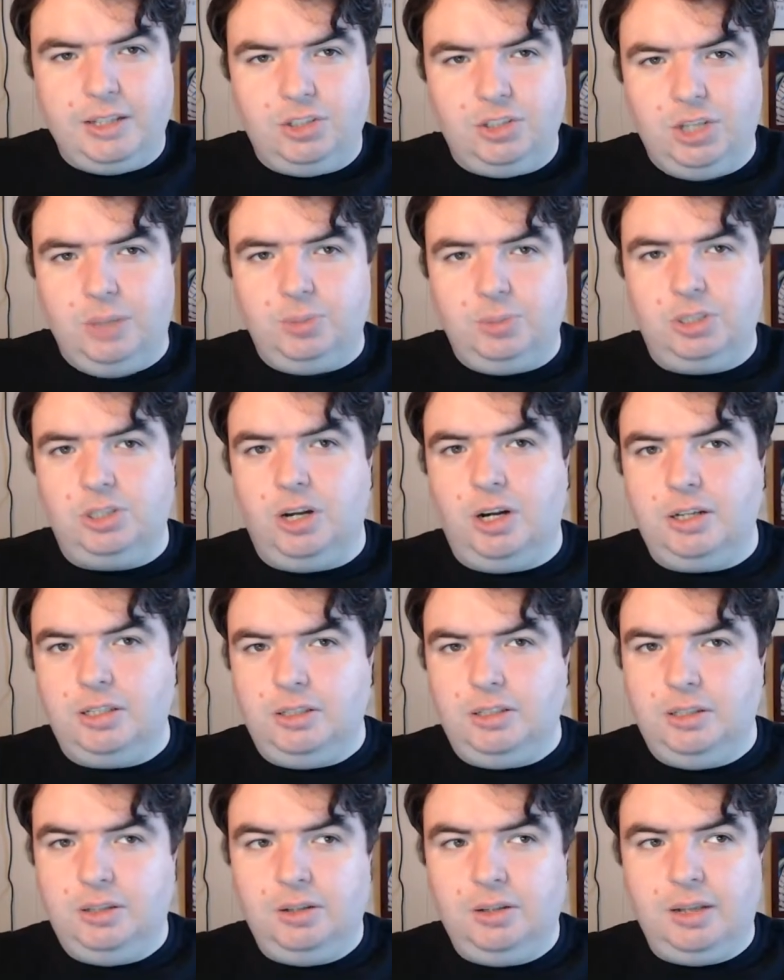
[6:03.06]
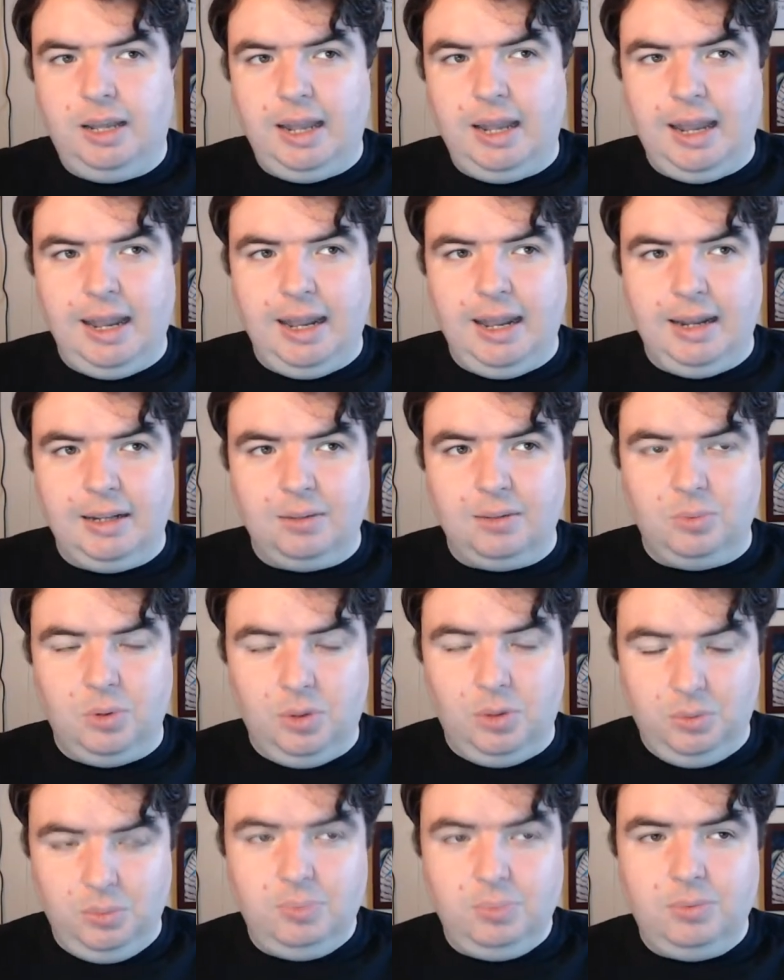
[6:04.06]
jump-started, and
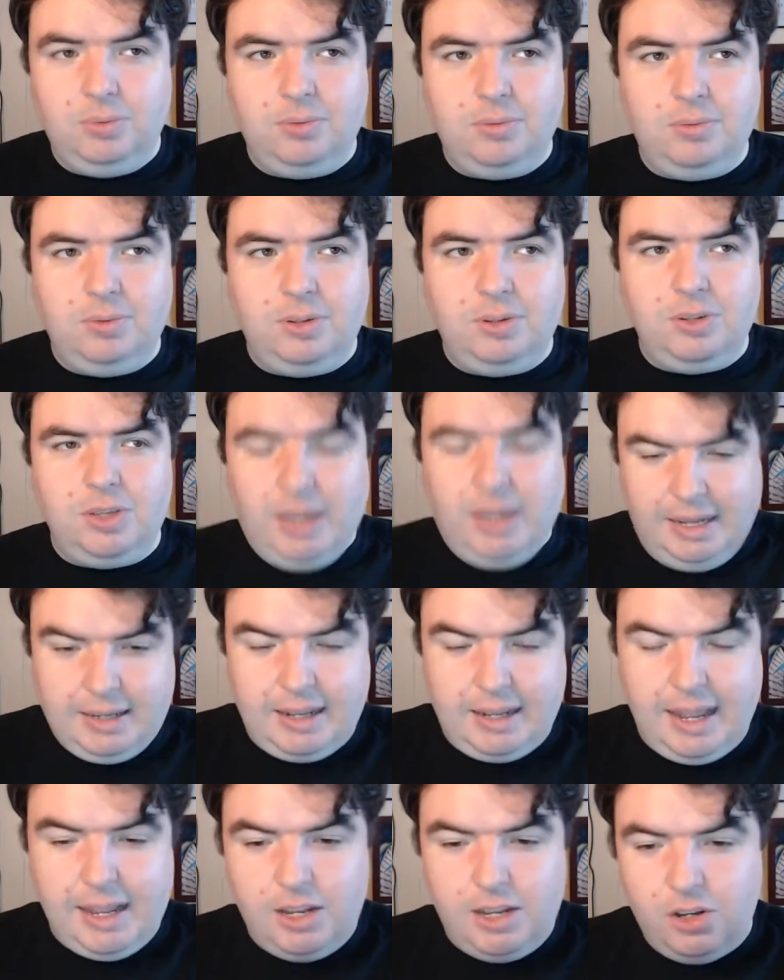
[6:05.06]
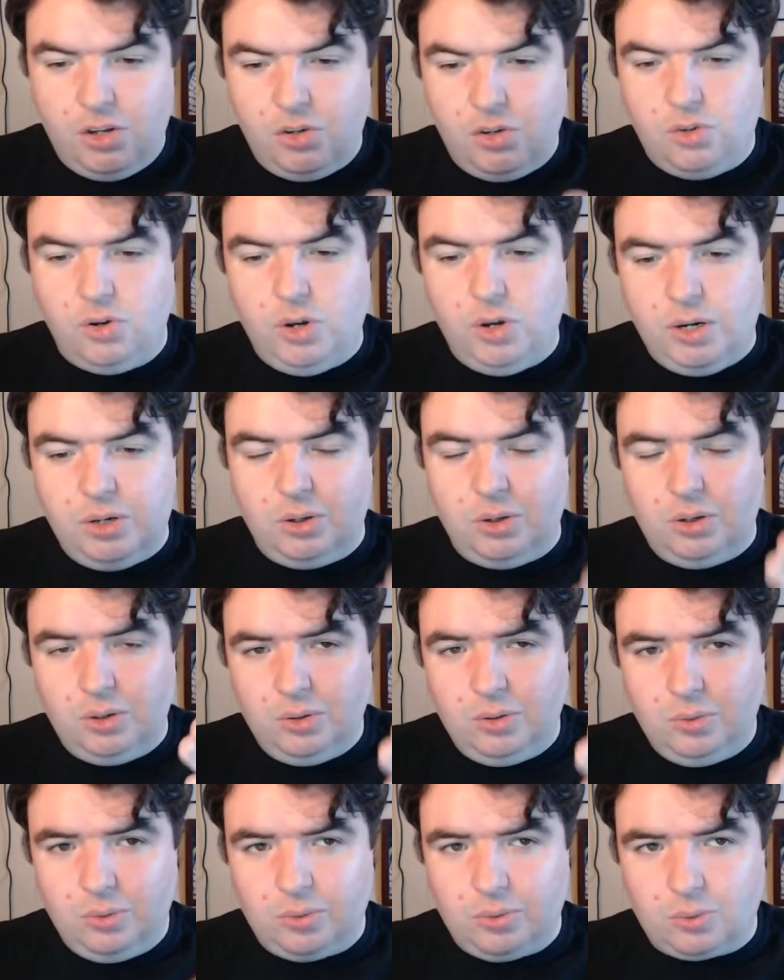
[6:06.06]
we'll get a good
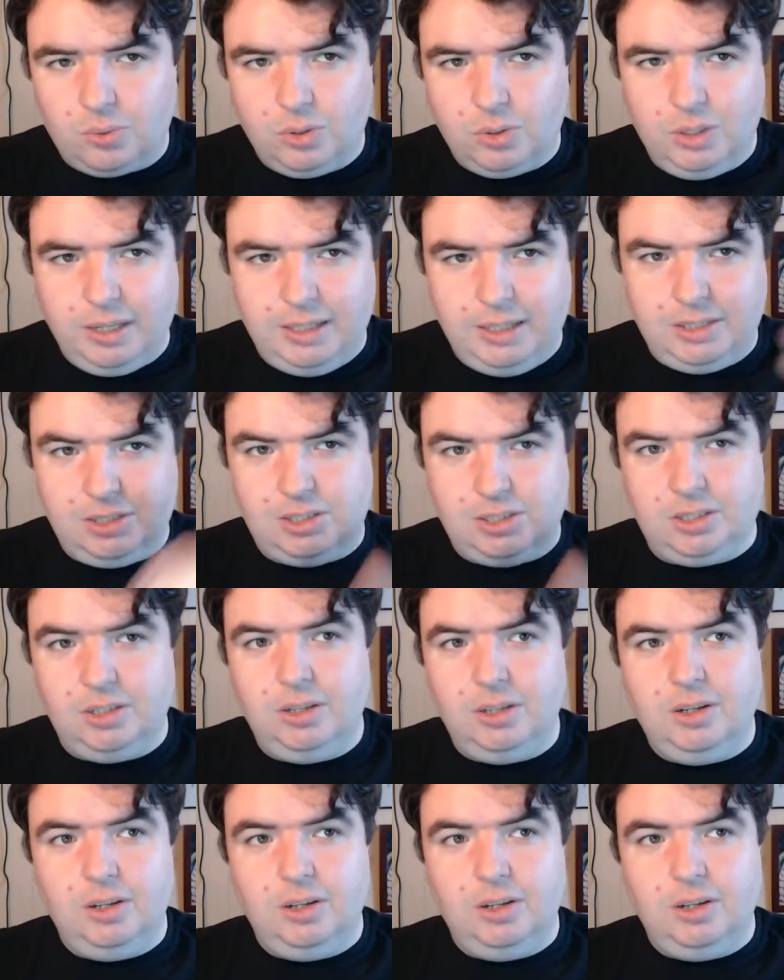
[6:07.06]
release.